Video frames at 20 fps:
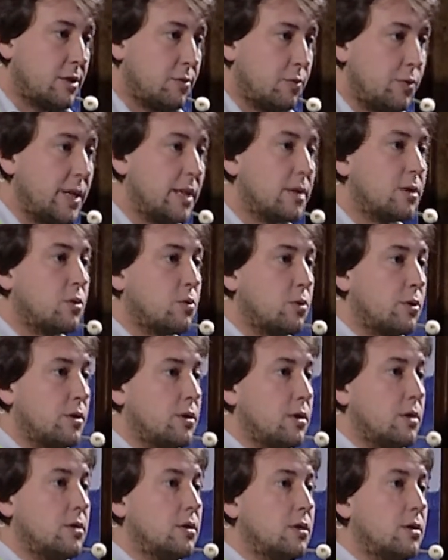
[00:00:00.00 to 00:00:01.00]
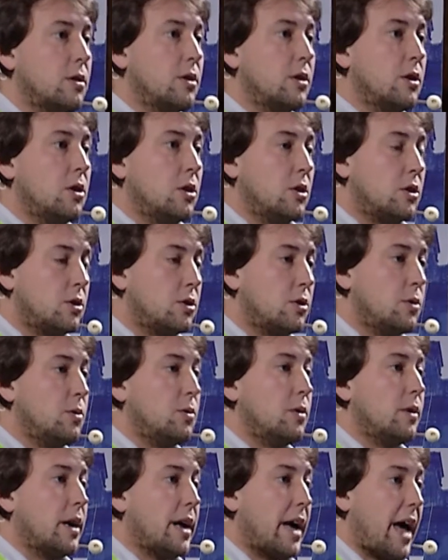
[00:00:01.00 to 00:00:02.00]
resources
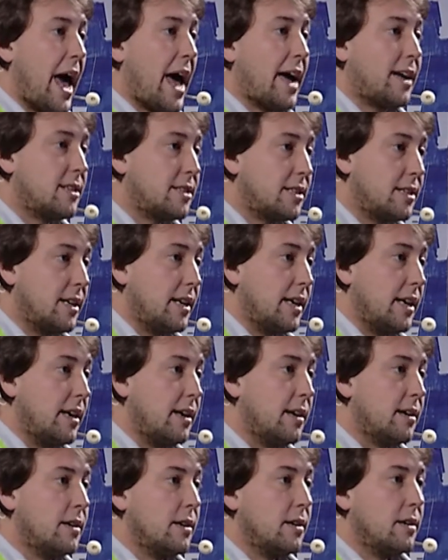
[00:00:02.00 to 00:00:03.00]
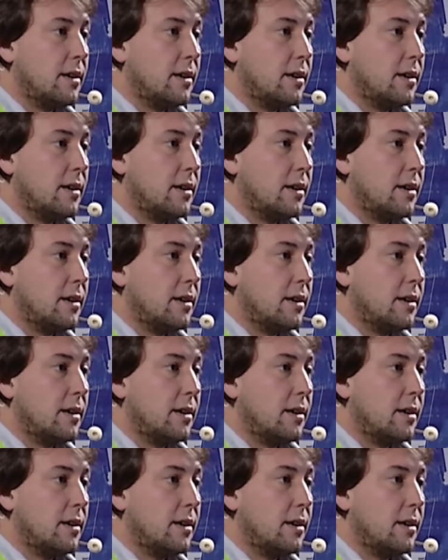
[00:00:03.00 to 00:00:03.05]
to actually